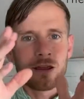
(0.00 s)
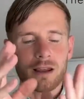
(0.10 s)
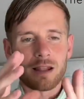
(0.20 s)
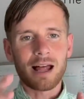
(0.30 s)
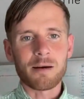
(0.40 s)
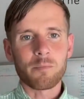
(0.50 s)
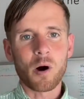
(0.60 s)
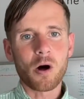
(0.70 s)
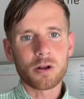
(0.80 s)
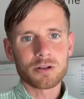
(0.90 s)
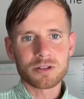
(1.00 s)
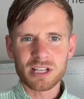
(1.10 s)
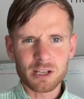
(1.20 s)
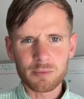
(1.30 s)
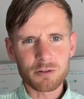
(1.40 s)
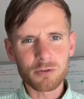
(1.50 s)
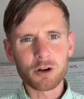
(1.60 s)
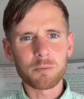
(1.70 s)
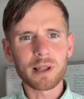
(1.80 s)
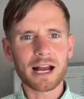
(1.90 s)
like balls, and it can be a real
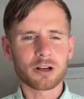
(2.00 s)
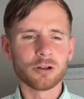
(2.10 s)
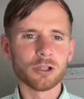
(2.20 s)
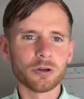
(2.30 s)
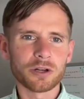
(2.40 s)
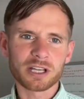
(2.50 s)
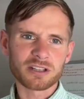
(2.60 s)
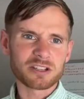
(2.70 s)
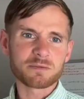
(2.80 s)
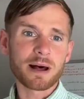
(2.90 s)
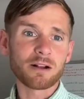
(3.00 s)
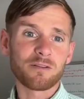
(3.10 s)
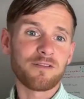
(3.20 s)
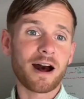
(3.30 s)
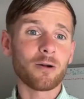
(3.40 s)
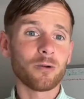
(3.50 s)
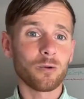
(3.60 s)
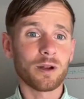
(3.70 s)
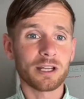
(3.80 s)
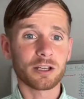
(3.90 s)
black colour, and it can smell foul
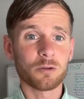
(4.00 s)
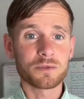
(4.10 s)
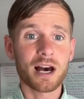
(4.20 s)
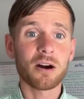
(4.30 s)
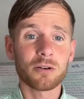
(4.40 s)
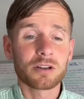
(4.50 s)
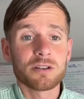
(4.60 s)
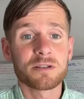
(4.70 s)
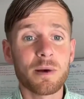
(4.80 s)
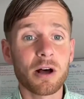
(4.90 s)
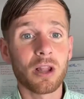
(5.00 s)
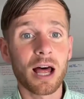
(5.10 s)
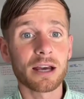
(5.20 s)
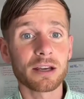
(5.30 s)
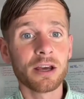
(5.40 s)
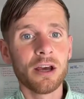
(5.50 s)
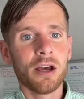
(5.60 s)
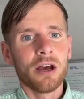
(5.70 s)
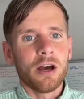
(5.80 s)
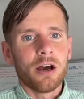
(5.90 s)
when it comes out. It can smell like
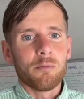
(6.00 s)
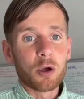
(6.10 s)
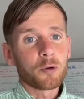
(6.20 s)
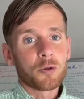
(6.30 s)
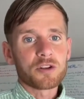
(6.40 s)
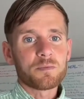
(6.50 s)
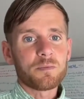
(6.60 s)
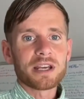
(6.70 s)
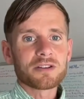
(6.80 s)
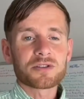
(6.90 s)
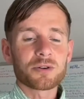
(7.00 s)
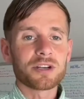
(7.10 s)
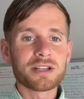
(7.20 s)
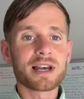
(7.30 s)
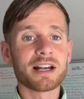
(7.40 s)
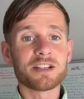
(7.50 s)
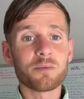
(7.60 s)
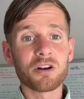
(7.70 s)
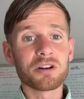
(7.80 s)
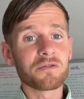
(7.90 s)
poo that's been stuck inside your
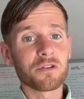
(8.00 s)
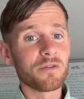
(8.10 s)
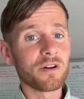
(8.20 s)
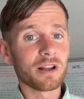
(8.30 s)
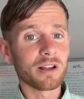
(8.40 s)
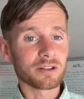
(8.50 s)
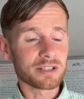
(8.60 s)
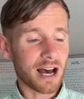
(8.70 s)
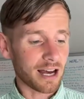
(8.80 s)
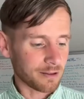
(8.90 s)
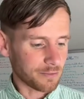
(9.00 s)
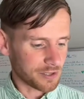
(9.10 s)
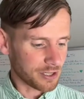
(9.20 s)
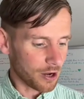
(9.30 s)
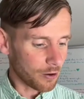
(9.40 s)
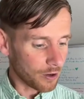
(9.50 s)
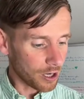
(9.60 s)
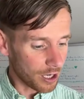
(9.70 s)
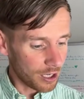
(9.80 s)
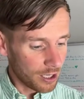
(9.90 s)
body for a very long time.
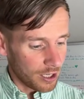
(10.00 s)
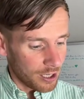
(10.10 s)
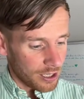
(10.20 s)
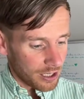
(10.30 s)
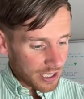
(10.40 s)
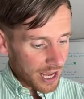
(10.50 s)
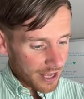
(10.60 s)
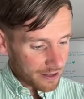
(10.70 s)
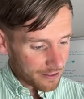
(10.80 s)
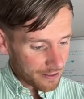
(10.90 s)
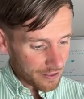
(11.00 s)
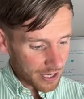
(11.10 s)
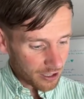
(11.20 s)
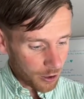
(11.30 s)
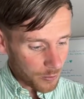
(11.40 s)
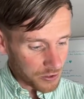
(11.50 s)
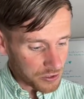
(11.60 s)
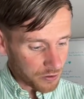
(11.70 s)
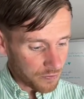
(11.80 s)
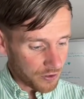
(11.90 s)
So yeah, they're common
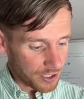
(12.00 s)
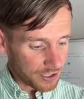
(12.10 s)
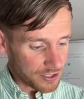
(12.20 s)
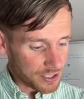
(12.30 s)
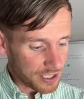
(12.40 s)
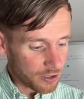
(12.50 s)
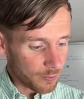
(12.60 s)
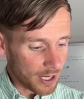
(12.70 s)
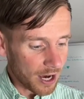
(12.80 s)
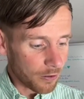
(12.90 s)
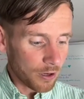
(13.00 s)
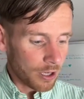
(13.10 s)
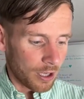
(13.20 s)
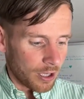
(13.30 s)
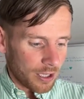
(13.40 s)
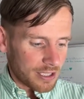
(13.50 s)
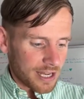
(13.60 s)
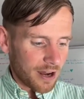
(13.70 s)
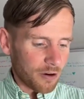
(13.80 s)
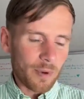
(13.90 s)
stuff that you can see coming out.
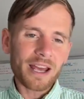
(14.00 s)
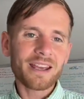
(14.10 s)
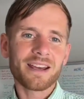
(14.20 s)
Tara May.